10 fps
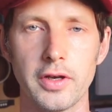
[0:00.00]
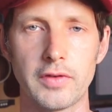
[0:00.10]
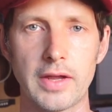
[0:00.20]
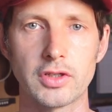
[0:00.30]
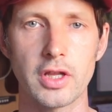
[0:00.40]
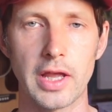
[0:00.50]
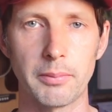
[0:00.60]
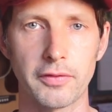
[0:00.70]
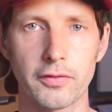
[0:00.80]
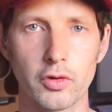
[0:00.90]
I've never done
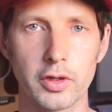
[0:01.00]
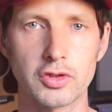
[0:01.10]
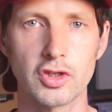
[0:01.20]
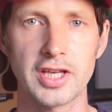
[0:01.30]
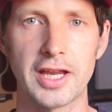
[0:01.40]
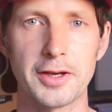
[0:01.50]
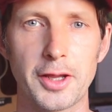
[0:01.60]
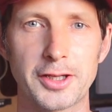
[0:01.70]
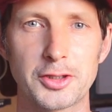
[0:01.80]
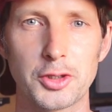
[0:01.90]
that before. I was just hitting
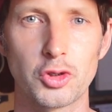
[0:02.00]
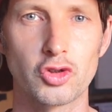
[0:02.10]
like a two